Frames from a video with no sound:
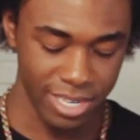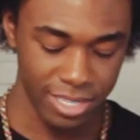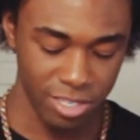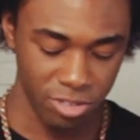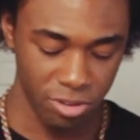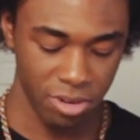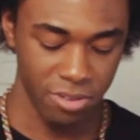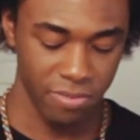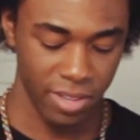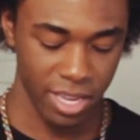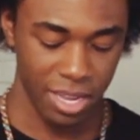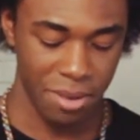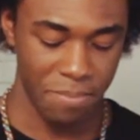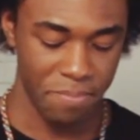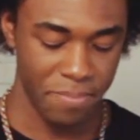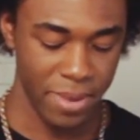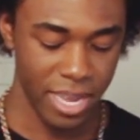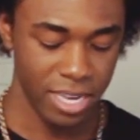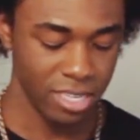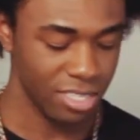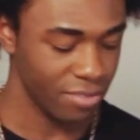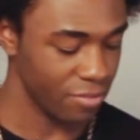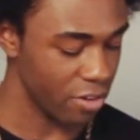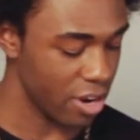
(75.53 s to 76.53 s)
is sort of like a
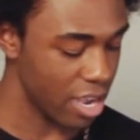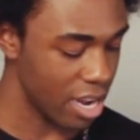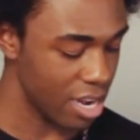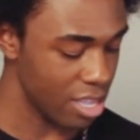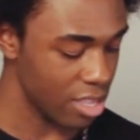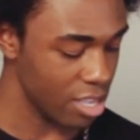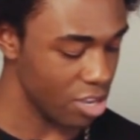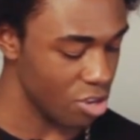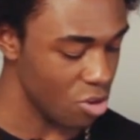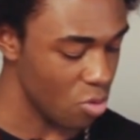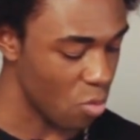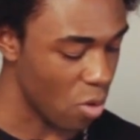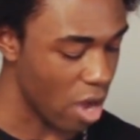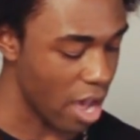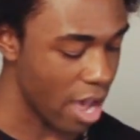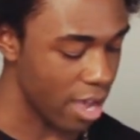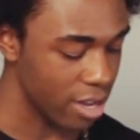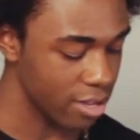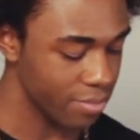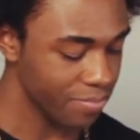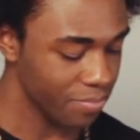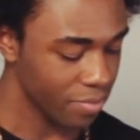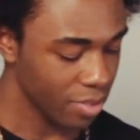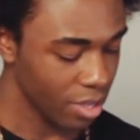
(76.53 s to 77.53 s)
base for anything you
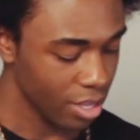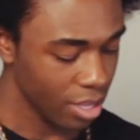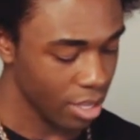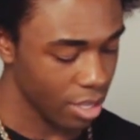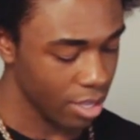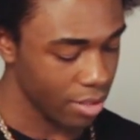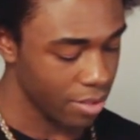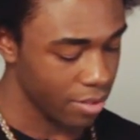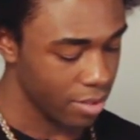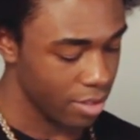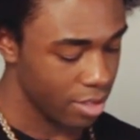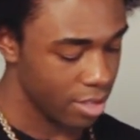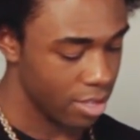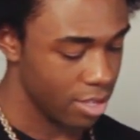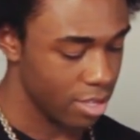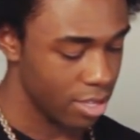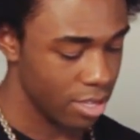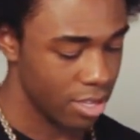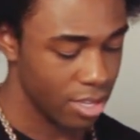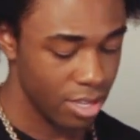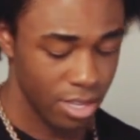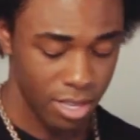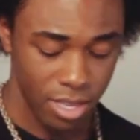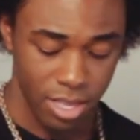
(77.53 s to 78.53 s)
want.
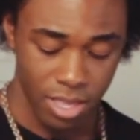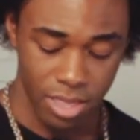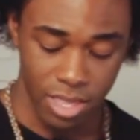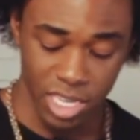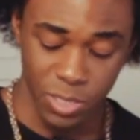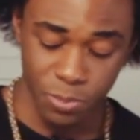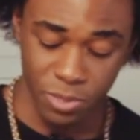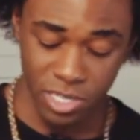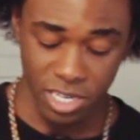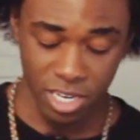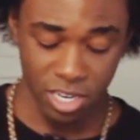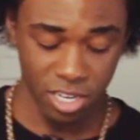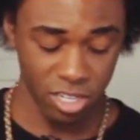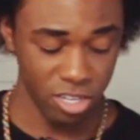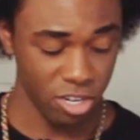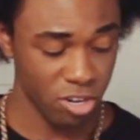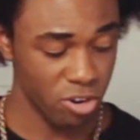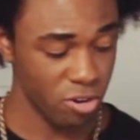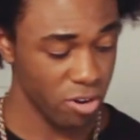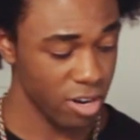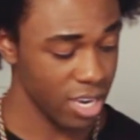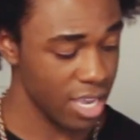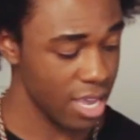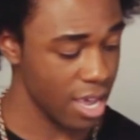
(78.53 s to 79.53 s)
This particular
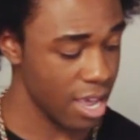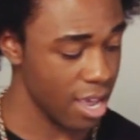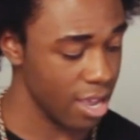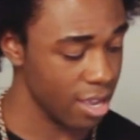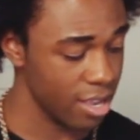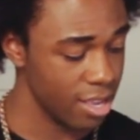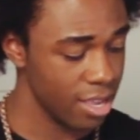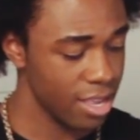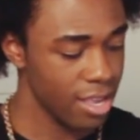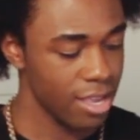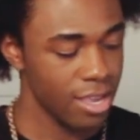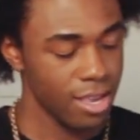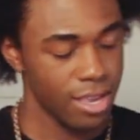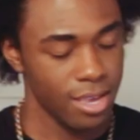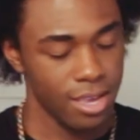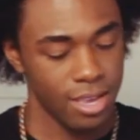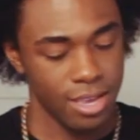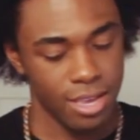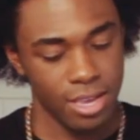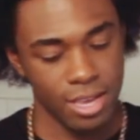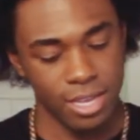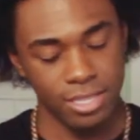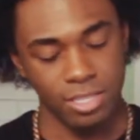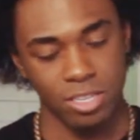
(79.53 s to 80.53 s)
corn cake,
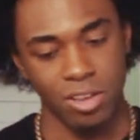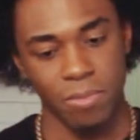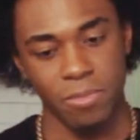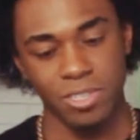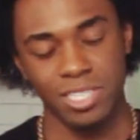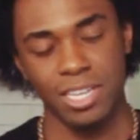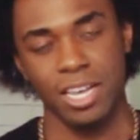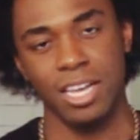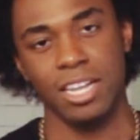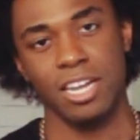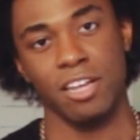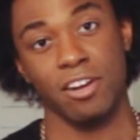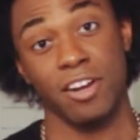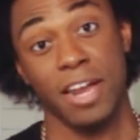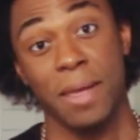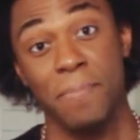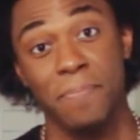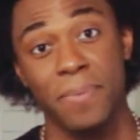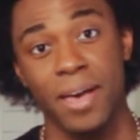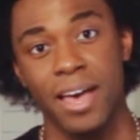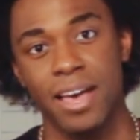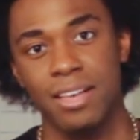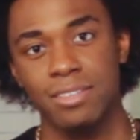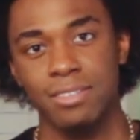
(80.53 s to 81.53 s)
it's almost like an
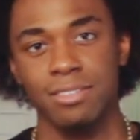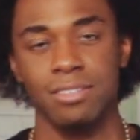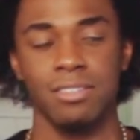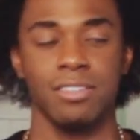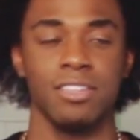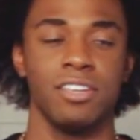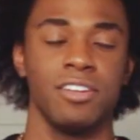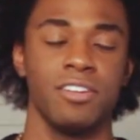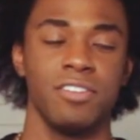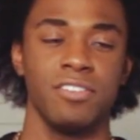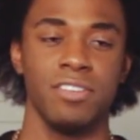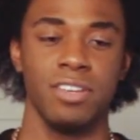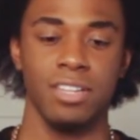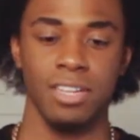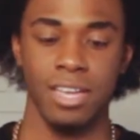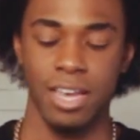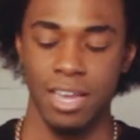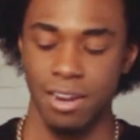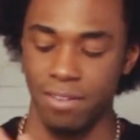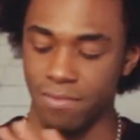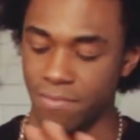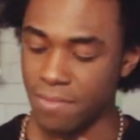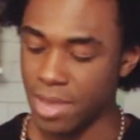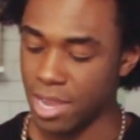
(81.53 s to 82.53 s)
arepas. You know, you can
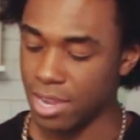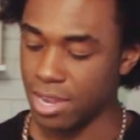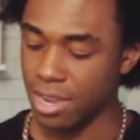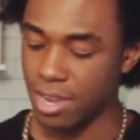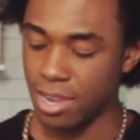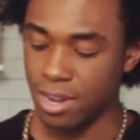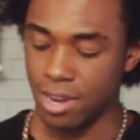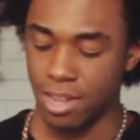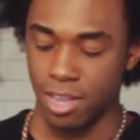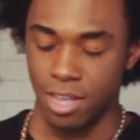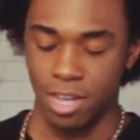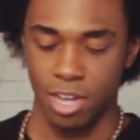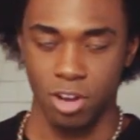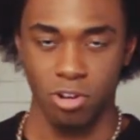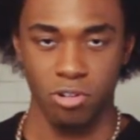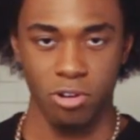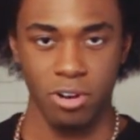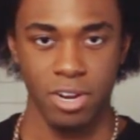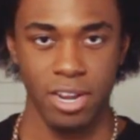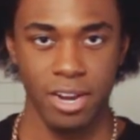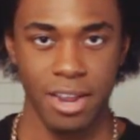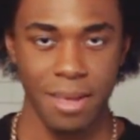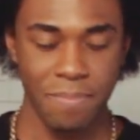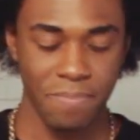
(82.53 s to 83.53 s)
kind of make it a
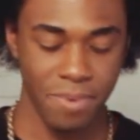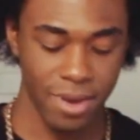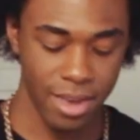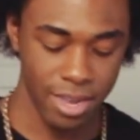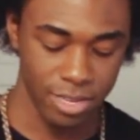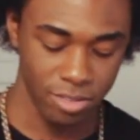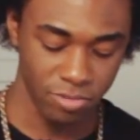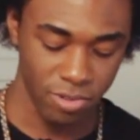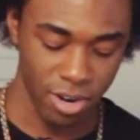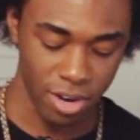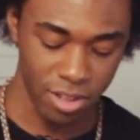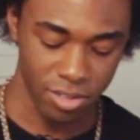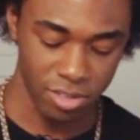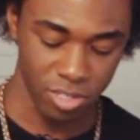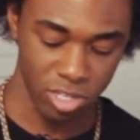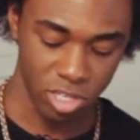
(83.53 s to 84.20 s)
corn arepas right on the